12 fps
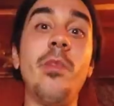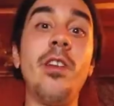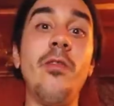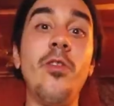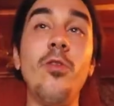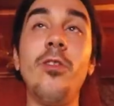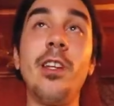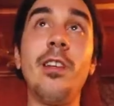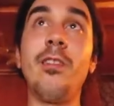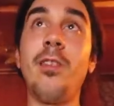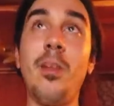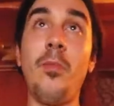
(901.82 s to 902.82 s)
I mean, if you look
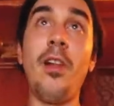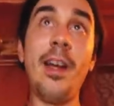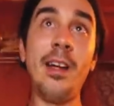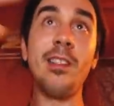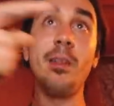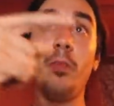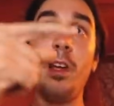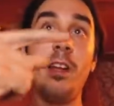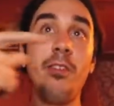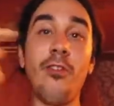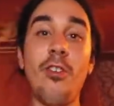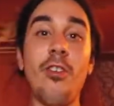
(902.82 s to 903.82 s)
at the planets
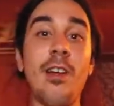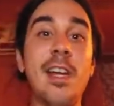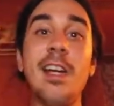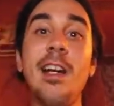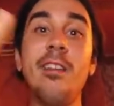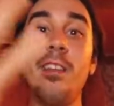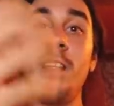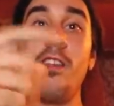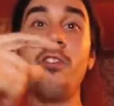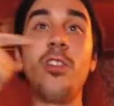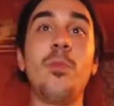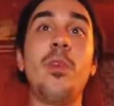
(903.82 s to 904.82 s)
are all hanging out
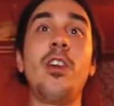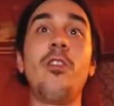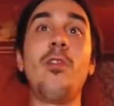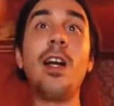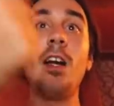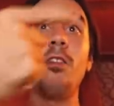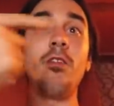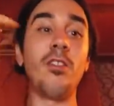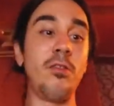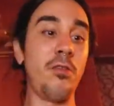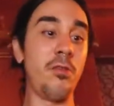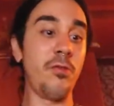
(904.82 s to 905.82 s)
together, spinning around.
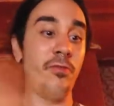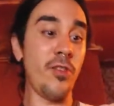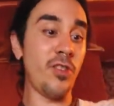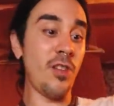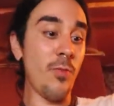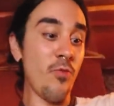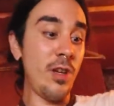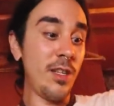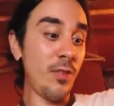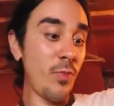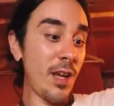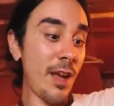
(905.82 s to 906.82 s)
For some
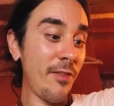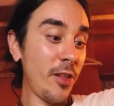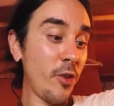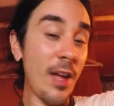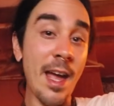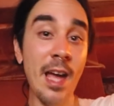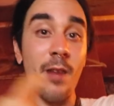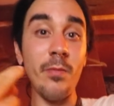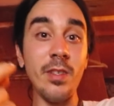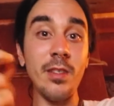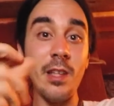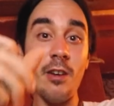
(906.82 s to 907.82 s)
reason, we have little
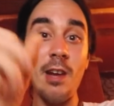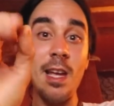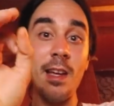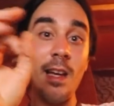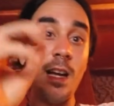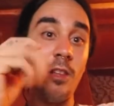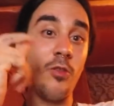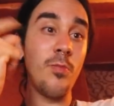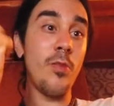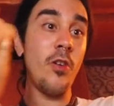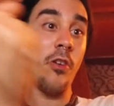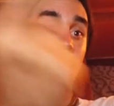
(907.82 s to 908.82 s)
atoms that are hanging out, little
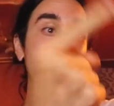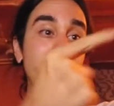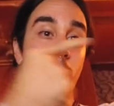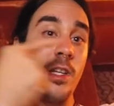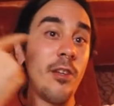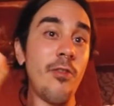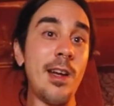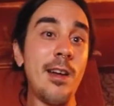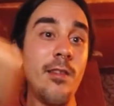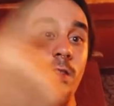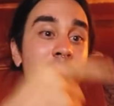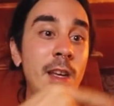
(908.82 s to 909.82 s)
balls spinning
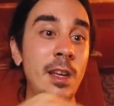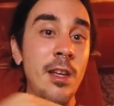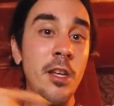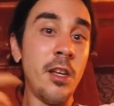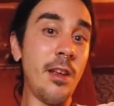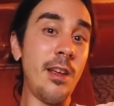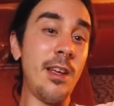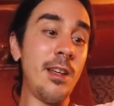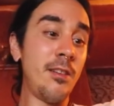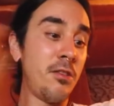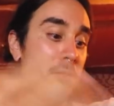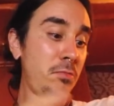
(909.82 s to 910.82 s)
around.
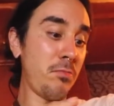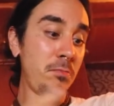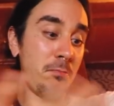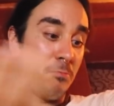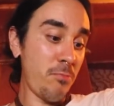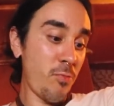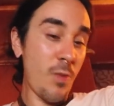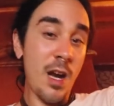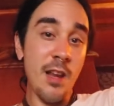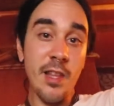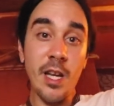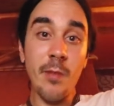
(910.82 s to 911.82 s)
And
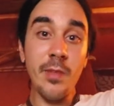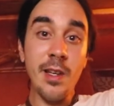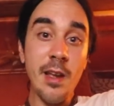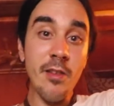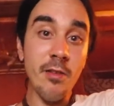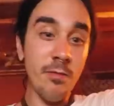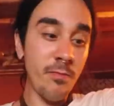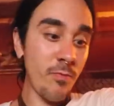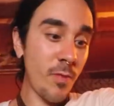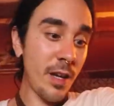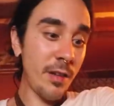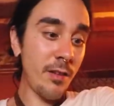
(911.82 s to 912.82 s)
why did they come together?
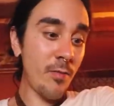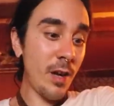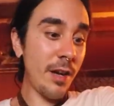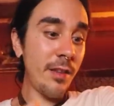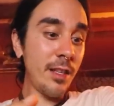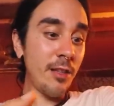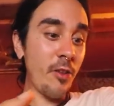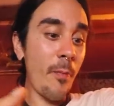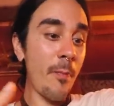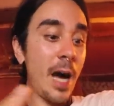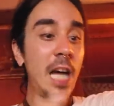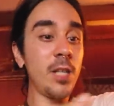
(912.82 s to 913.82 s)
Why did this little
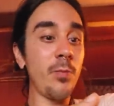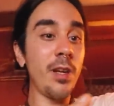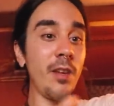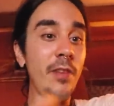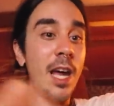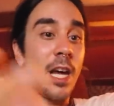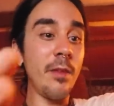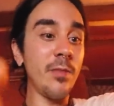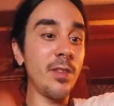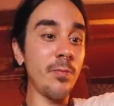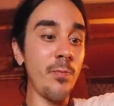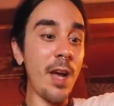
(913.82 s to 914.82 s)
mosh pit of
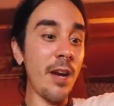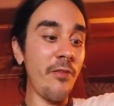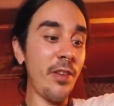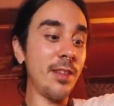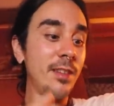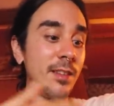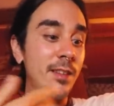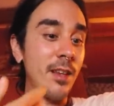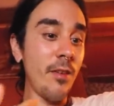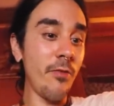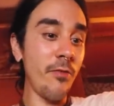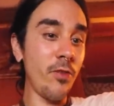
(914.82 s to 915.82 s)
atoms manifest
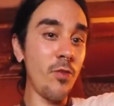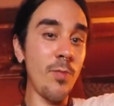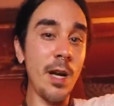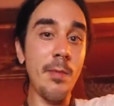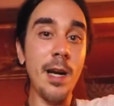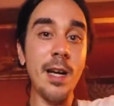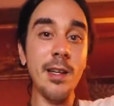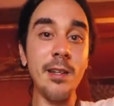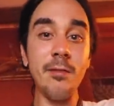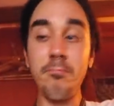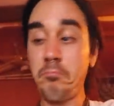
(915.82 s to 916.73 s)
itself through my body?